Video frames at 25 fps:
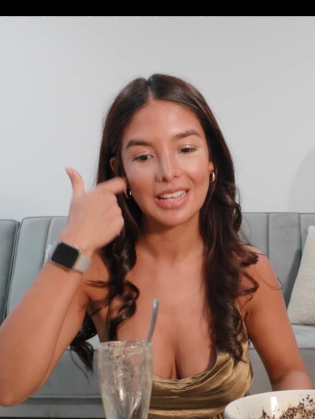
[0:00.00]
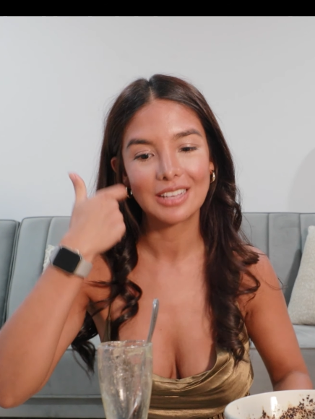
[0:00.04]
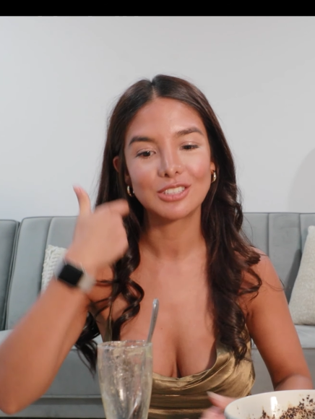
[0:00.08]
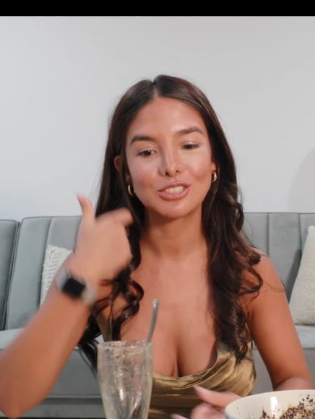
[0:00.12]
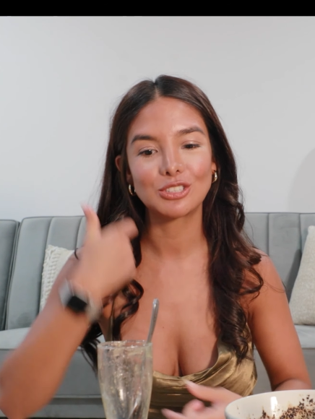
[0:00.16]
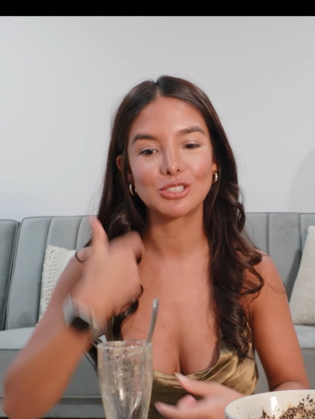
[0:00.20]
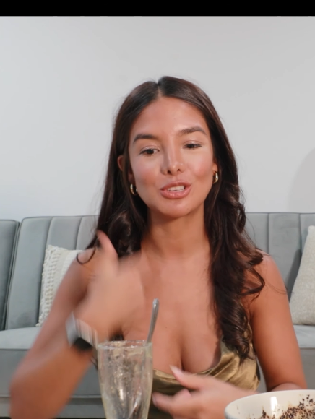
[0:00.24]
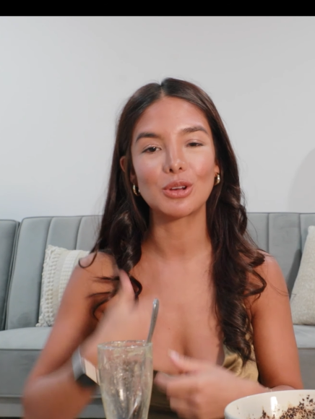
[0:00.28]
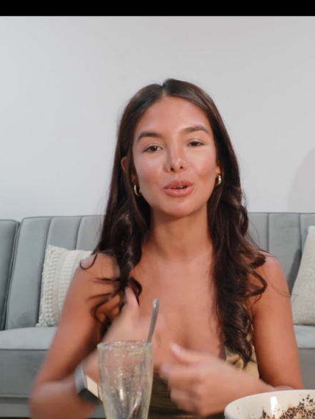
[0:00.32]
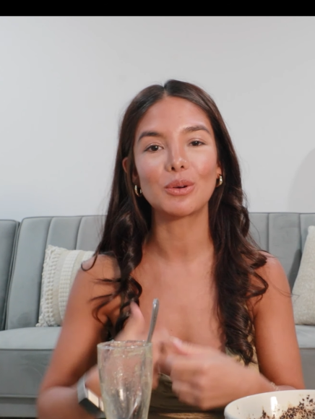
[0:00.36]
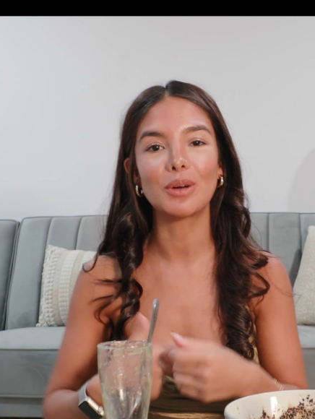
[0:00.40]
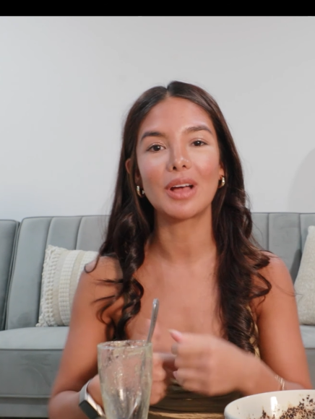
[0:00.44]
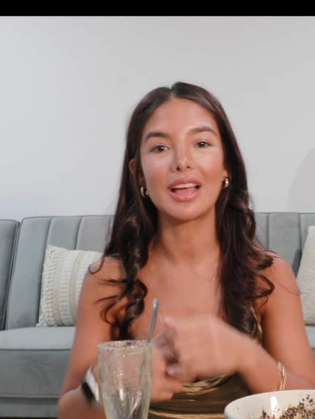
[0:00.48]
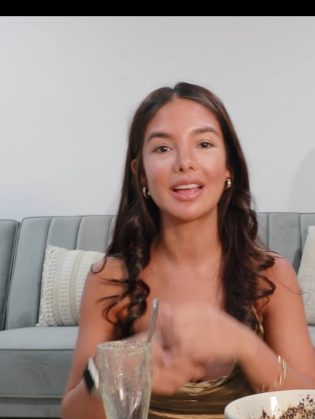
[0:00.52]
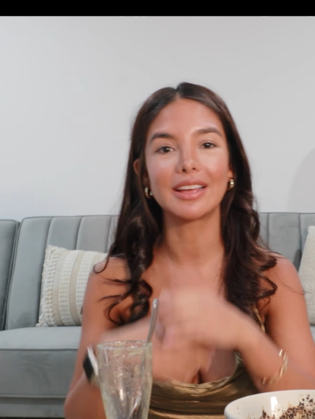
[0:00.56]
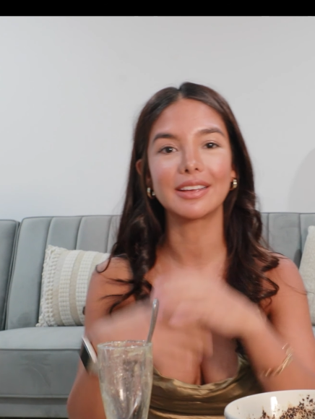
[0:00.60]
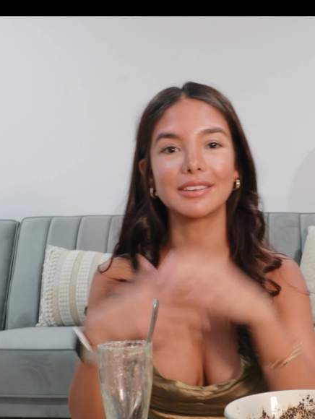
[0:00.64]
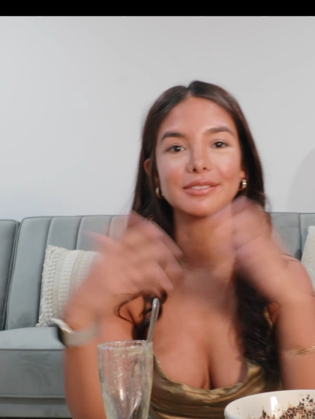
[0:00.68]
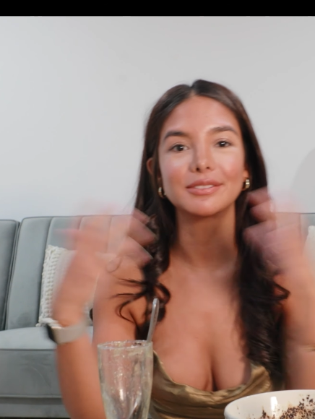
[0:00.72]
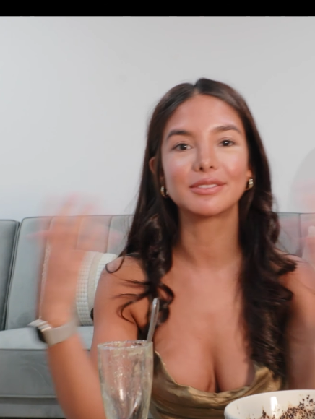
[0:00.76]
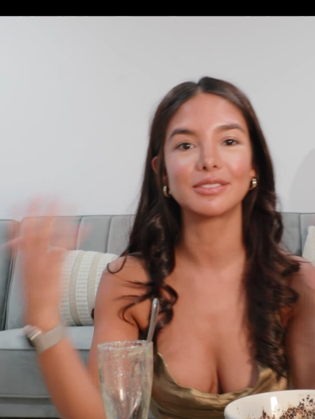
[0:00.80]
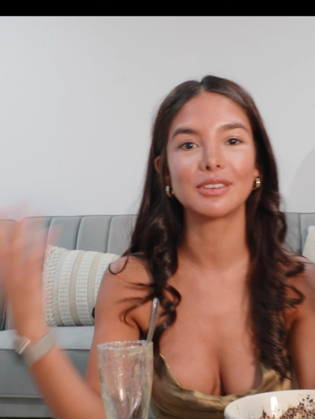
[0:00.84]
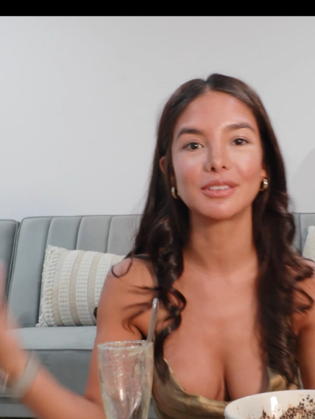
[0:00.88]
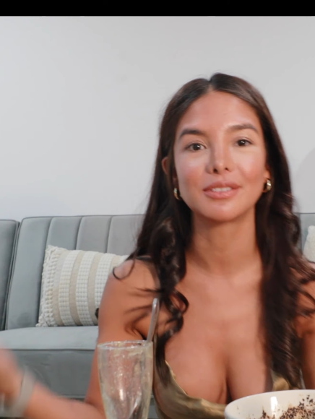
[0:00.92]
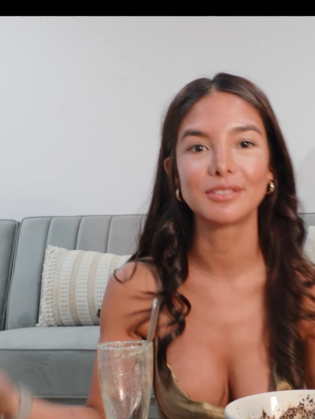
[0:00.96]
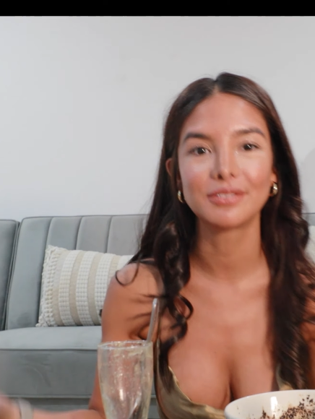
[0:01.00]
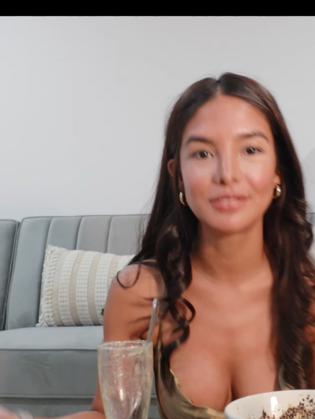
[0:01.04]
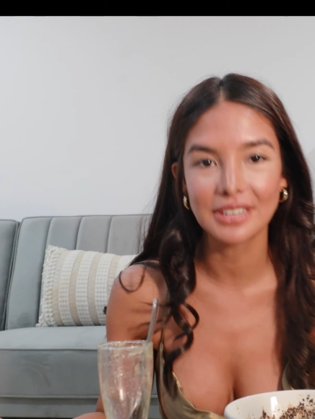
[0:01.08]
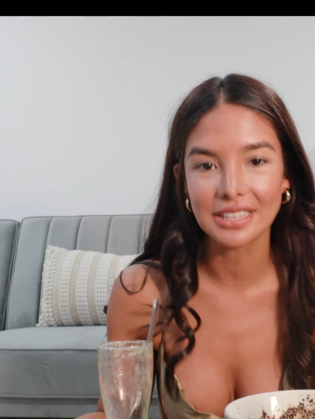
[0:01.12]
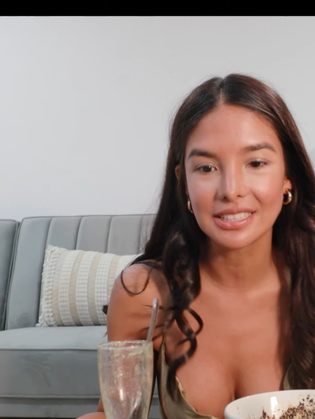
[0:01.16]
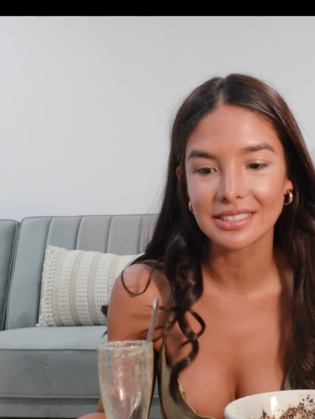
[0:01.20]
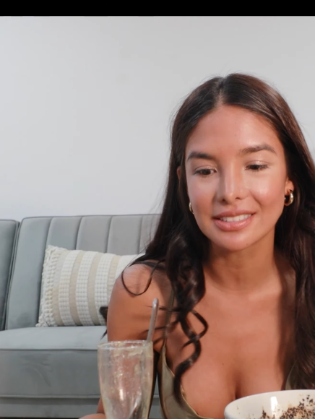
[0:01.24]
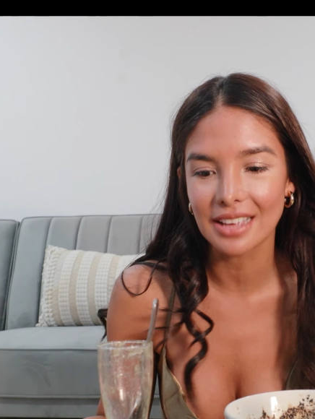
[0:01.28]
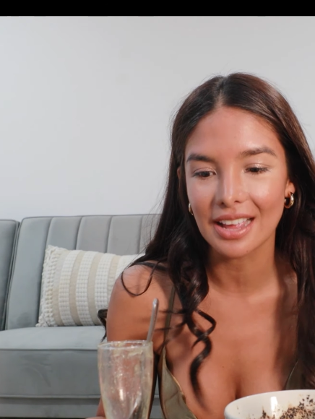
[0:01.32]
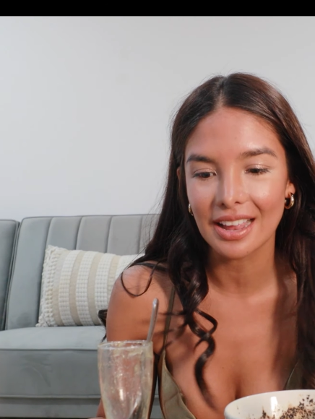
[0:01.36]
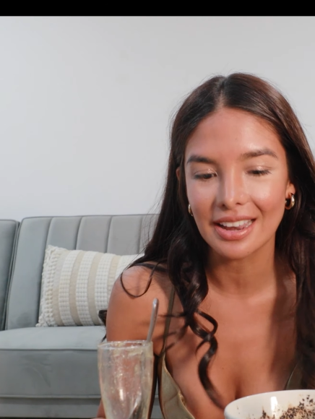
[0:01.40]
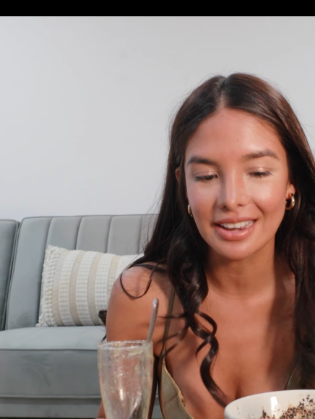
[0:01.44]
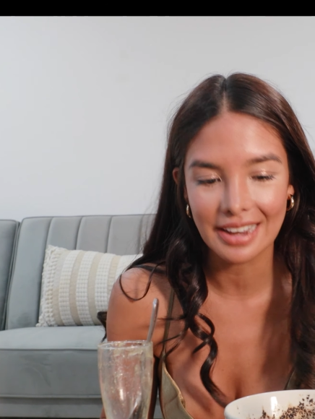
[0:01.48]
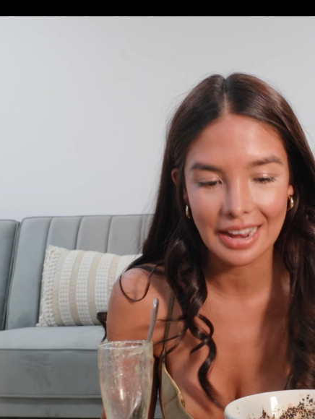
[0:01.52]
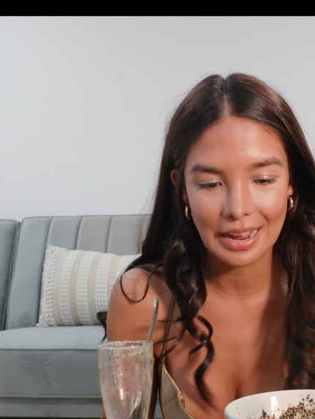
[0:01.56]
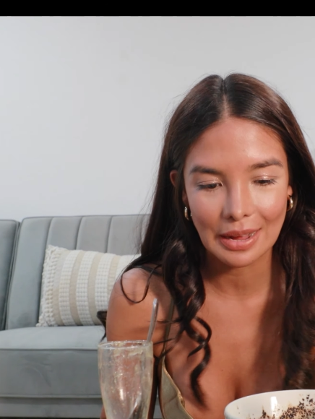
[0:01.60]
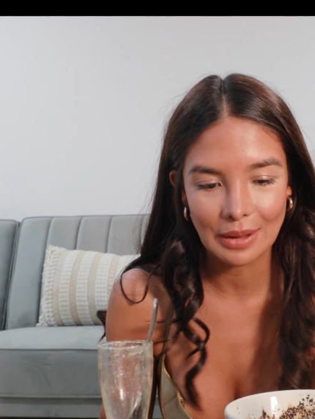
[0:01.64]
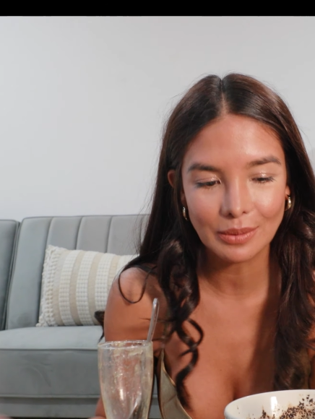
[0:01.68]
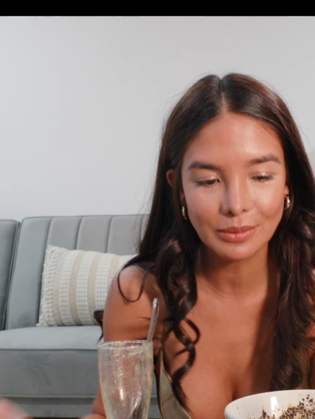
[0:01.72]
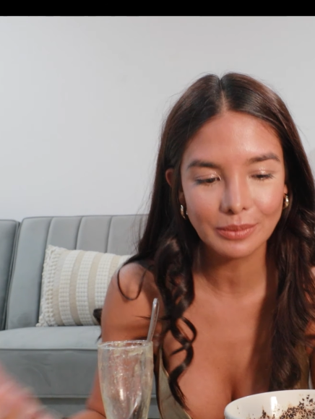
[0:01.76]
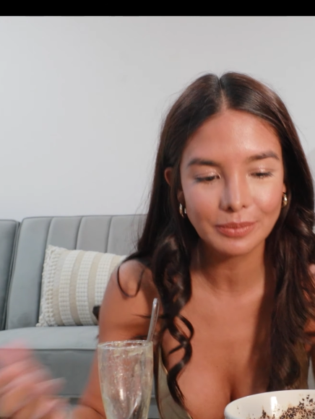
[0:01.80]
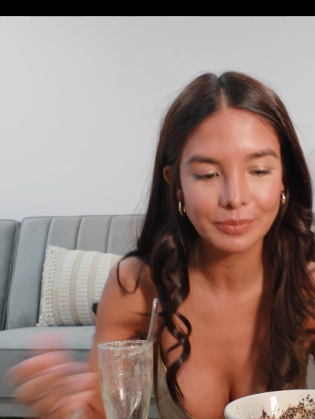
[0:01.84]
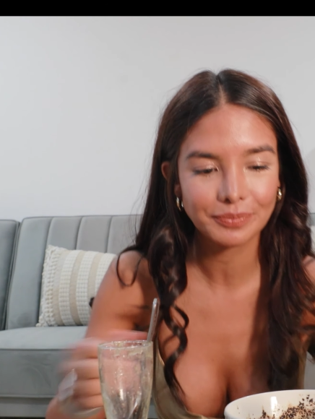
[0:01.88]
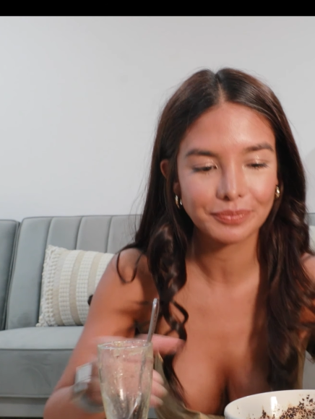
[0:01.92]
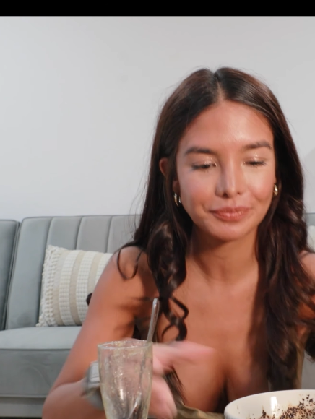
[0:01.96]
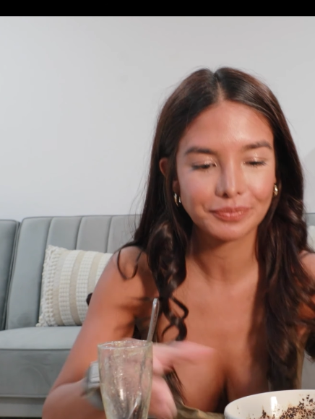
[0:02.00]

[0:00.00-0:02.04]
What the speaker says: So I've fixed that now.